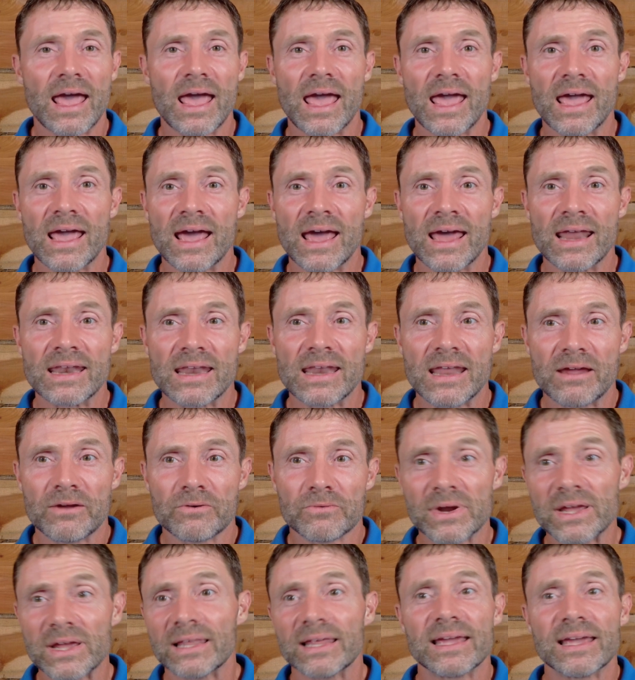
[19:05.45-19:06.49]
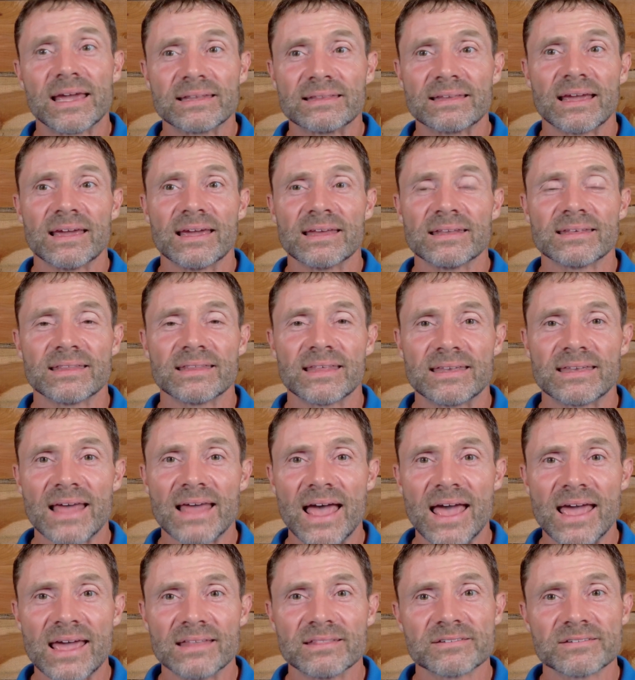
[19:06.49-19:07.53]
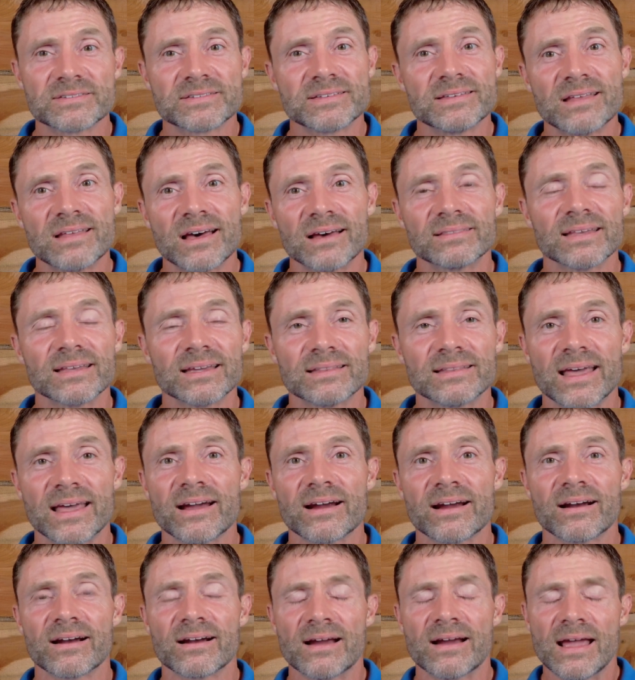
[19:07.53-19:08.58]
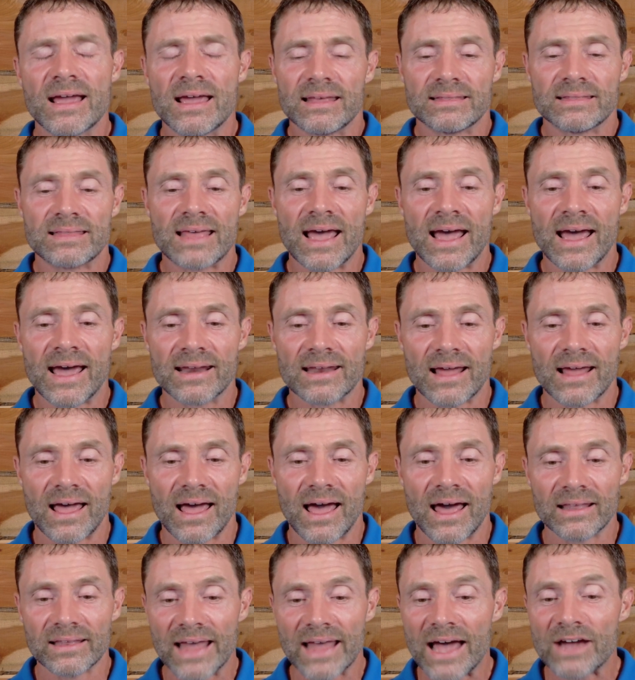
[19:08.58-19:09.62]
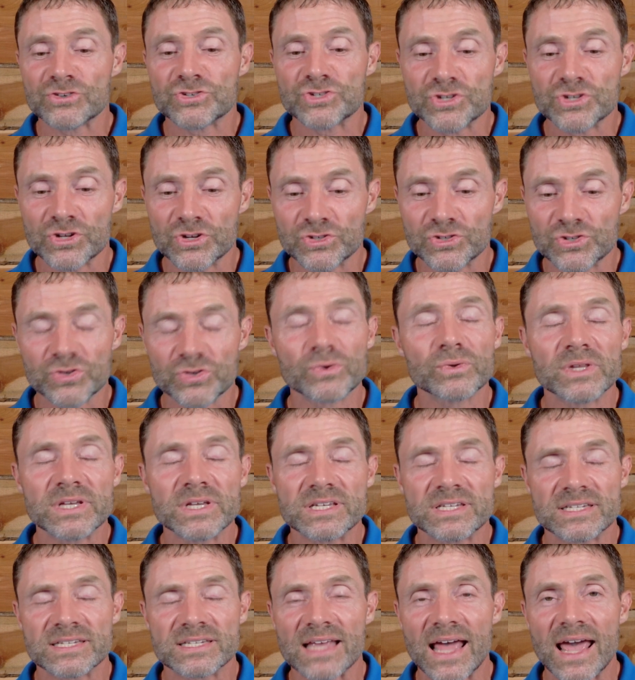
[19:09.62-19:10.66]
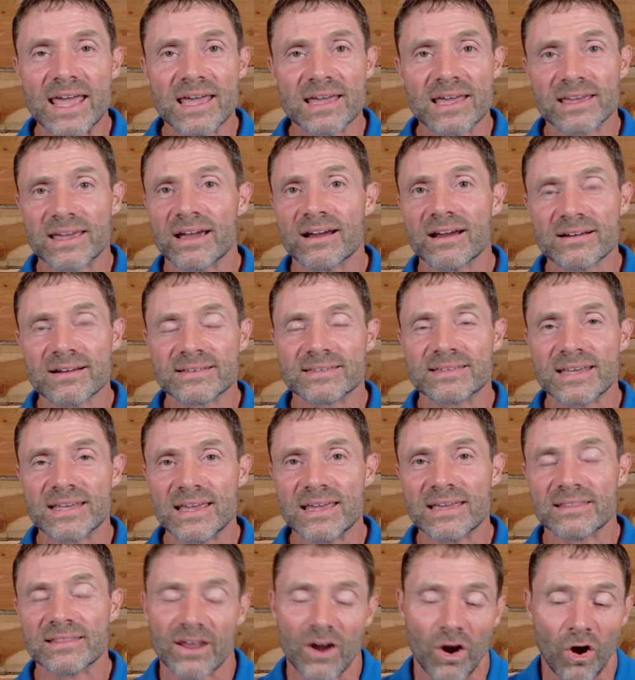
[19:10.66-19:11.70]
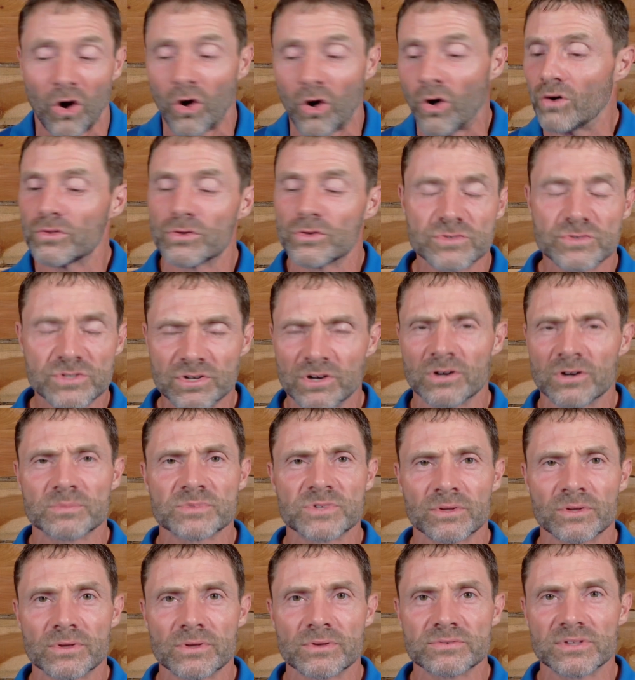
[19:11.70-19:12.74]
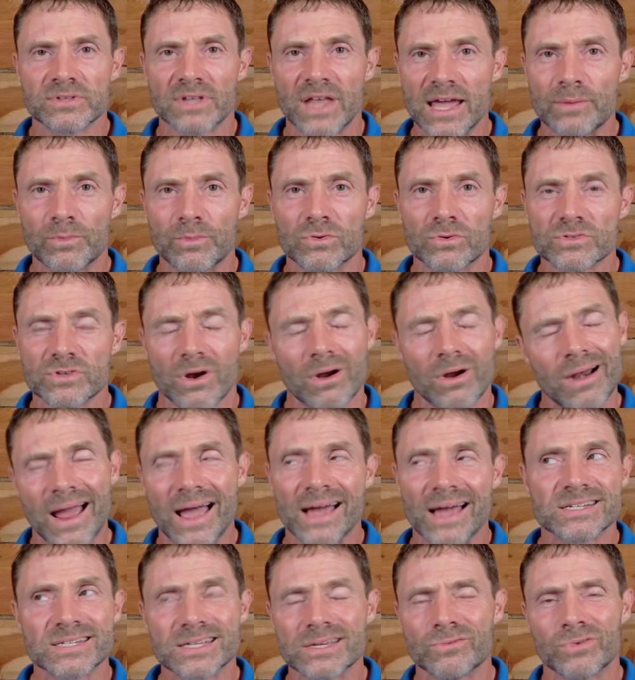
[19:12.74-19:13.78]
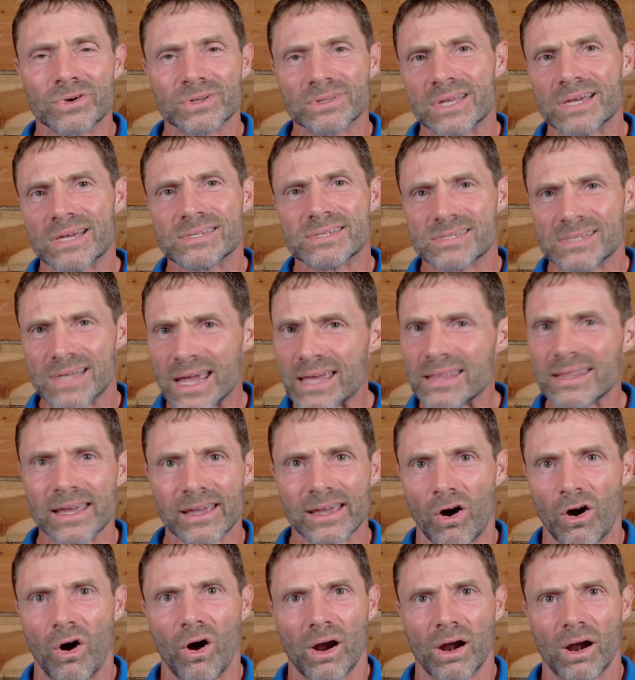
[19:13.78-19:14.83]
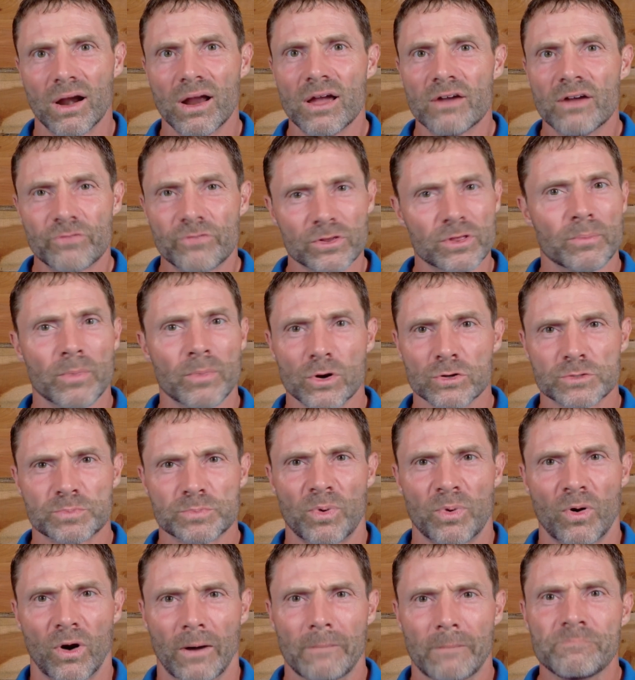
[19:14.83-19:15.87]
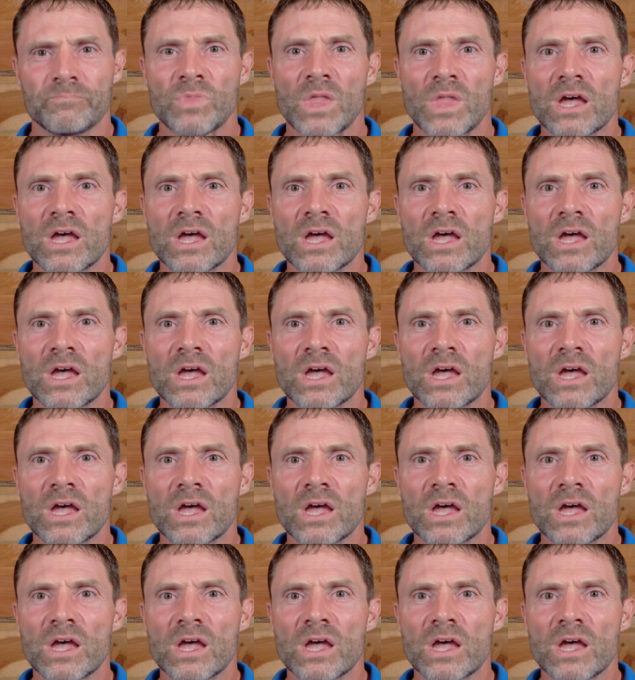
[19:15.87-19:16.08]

And really, at the end of the day, there's nothing there that allows you to truly say and guarantee that all those terms on those labels are actually what they say they are for the most part.